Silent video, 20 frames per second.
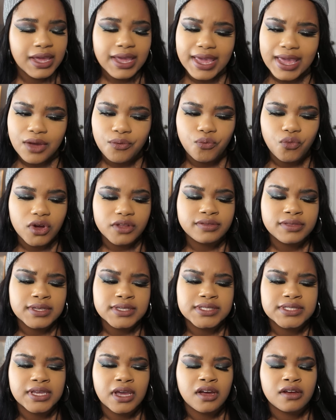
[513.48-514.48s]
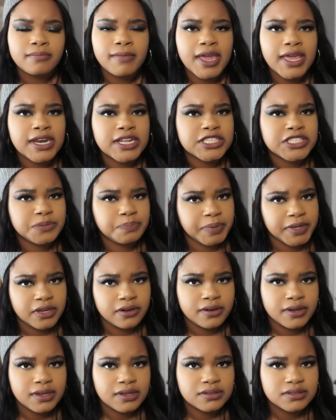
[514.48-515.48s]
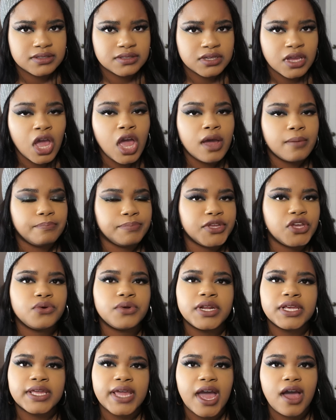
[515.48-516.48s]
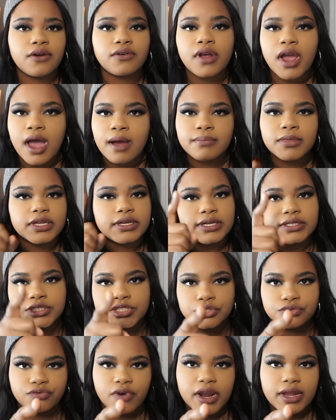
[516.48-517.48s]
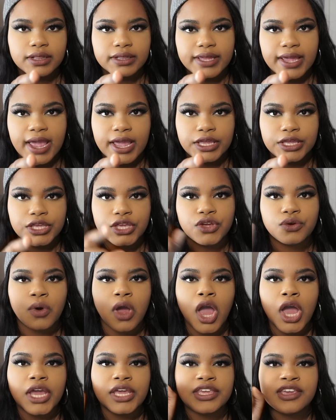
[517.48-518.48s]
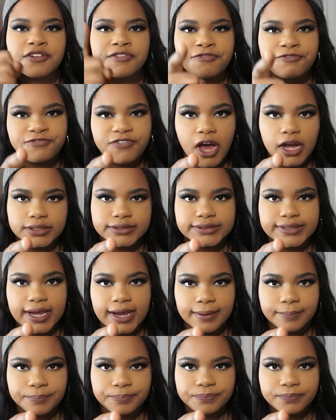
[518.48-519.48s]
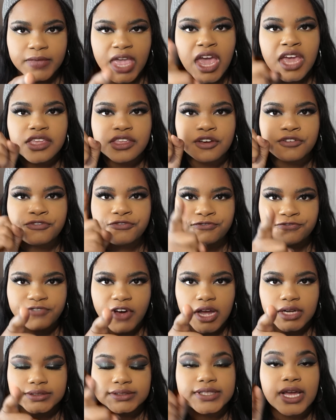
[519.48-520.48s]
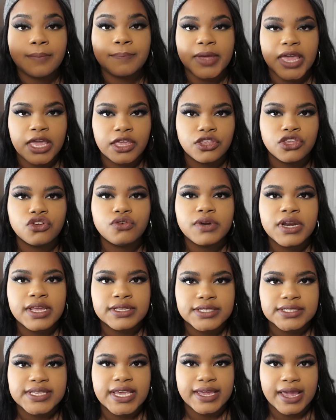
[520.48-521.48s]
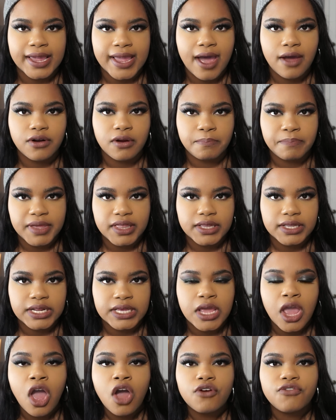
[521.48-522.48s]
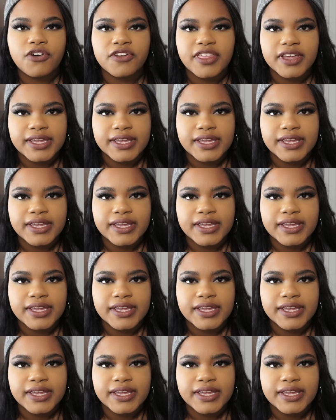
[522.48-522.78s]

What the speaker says: And what this young man experienced, BeautyCounter, I'm looking directly at you. You f***ed up. You f***ed up, and you need to take accountability for the